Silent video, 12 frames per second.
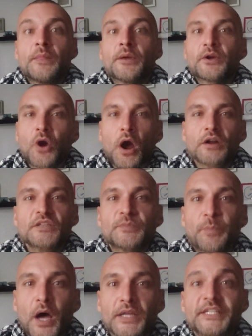The
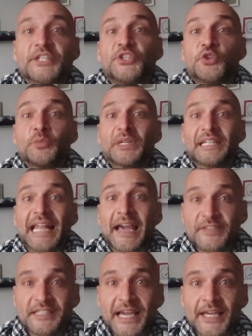corresponding human
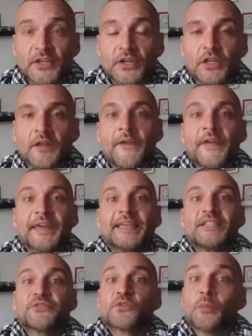life cycle
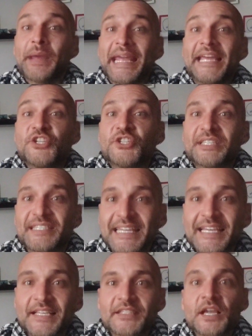is from age
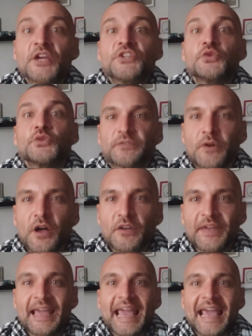6 to 12,